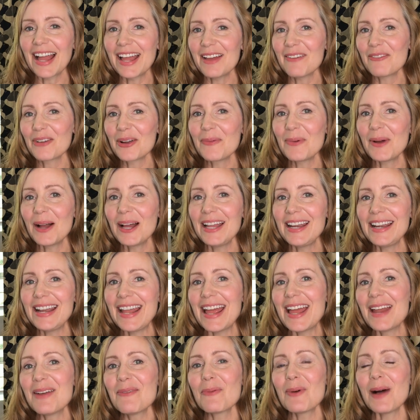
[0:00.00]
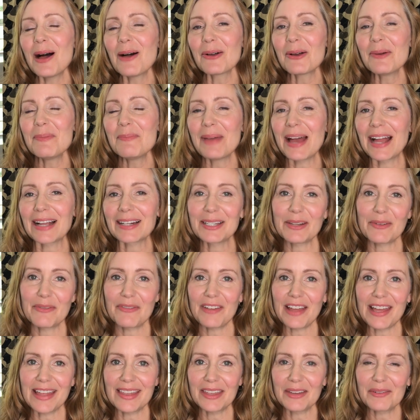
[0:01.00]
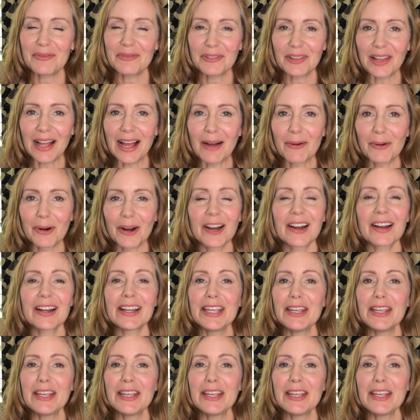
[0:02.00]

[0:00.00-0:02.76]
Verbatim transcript: Hi everyone and welcome back to Faith and Flour.